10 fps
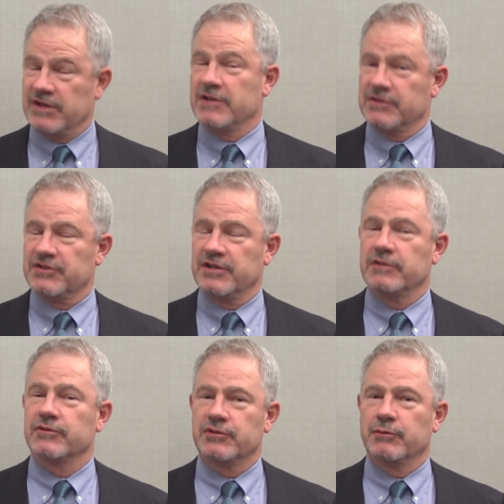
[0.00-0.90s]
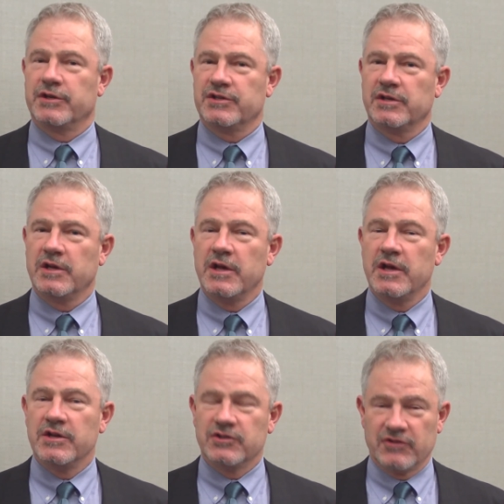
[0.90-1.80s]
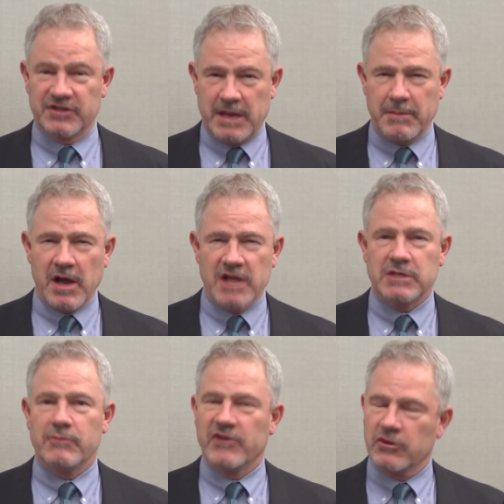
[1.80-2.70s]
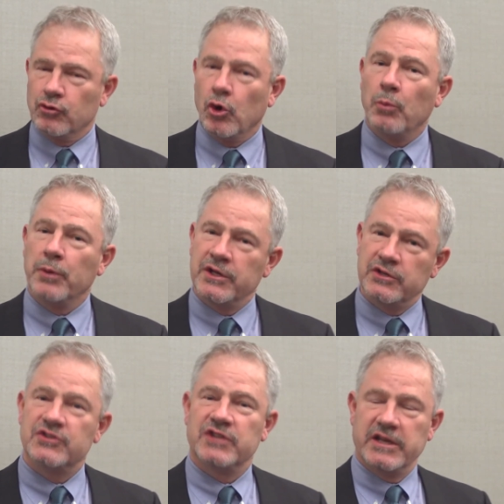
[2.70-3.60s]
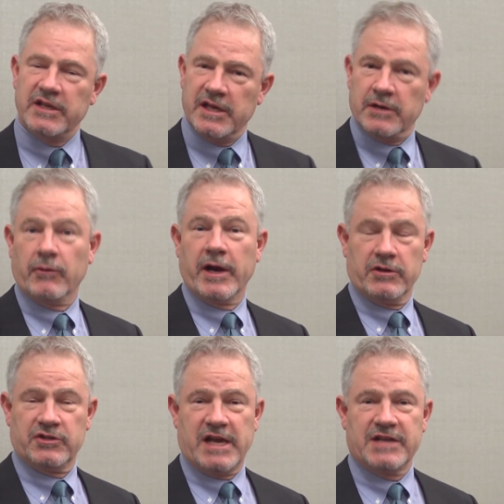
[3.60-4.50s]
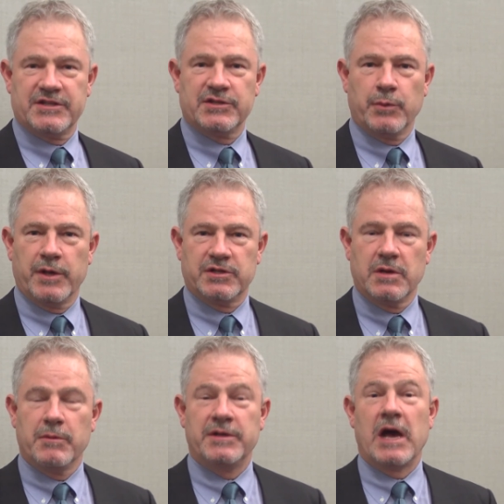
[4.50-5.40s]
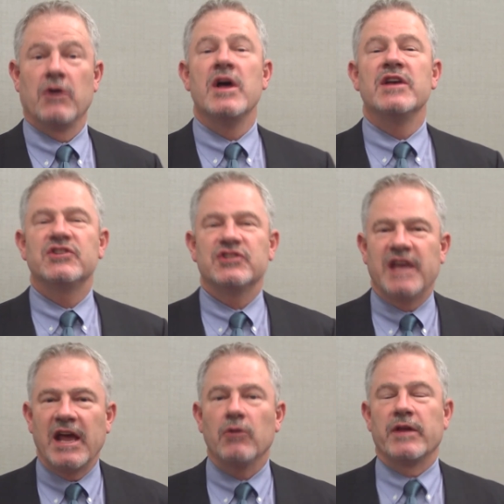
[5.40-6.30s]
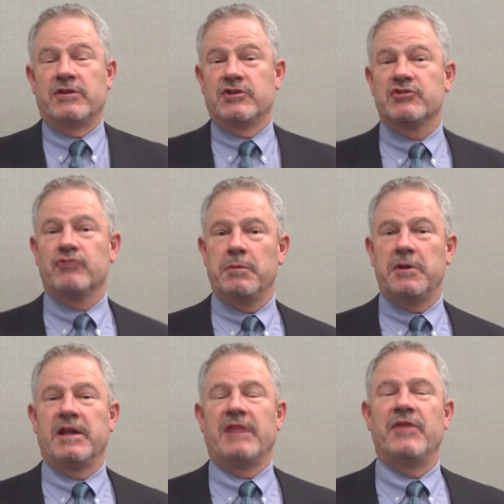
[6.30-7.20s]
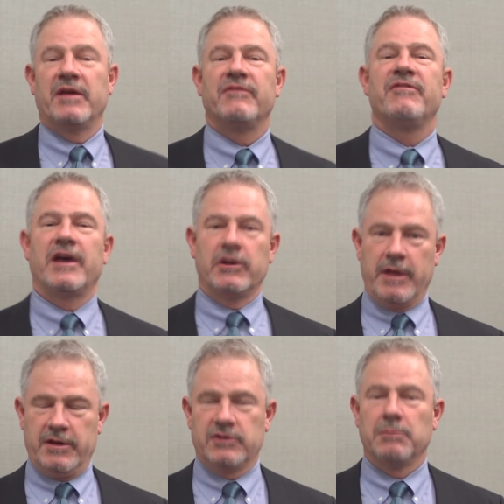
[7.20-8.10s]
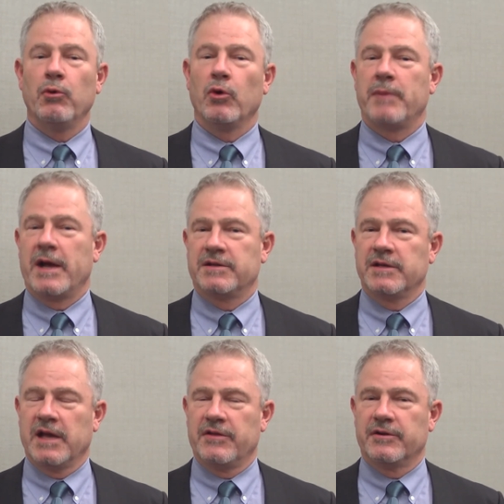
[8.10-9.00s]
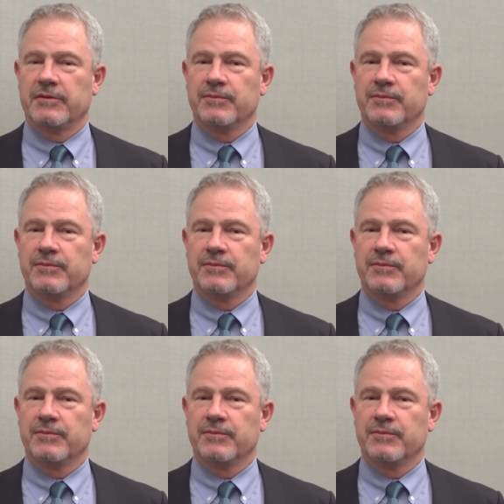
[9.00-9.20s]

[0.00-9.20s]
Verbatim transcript: as a single switch. So the same concept of a control plane you'd see in a regular chassis switch, but now scaled and distributed and then federated to pull it back together.